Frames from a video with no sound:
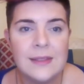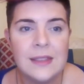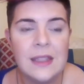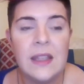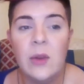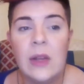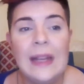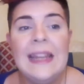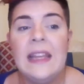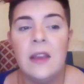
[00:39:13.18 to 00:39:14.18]
that it will
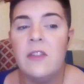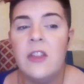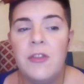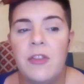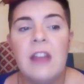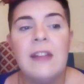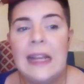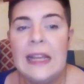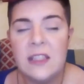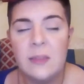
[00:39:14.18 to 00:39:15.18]
at the very
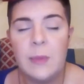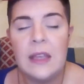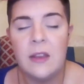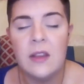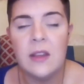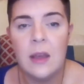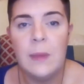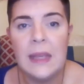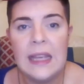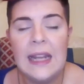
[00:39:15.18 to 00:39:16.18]
least be a
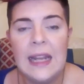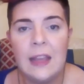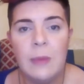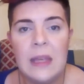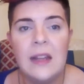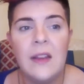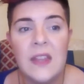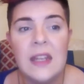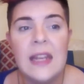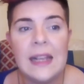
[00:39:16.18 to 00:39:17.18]
beginning, be like
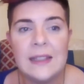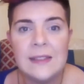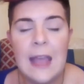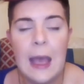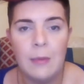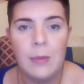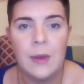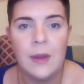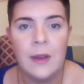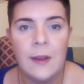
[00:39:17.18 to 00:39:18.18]
the next step.
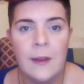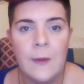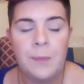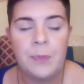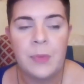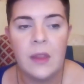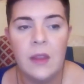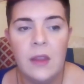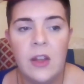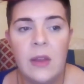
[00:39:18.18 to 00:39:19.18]

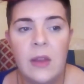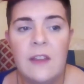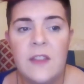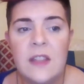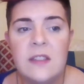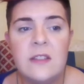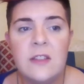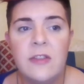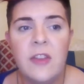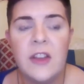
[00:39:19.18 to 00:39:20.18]
If this is the
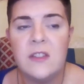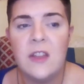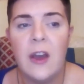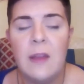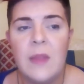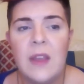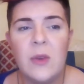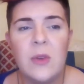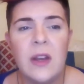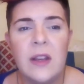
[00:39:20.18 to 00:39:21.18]
first time that
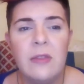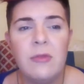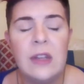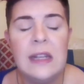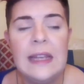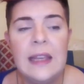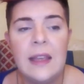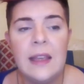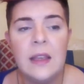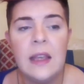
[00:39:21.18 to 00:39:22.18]
you're kind of really
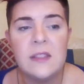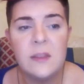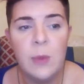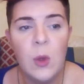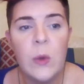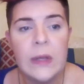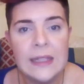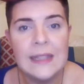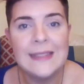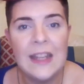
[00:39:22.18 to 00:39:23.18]
exploring
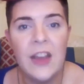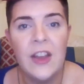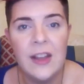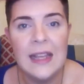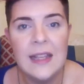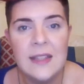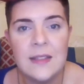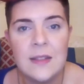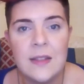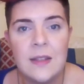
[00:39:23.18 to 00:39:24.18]
this in
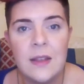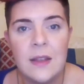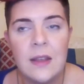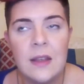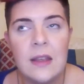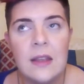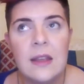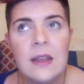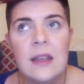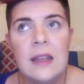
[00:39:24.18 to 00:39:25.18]
earnest,
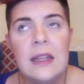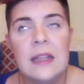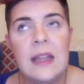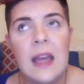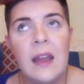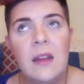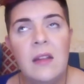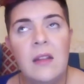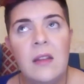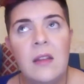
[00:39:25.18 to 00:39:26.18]
then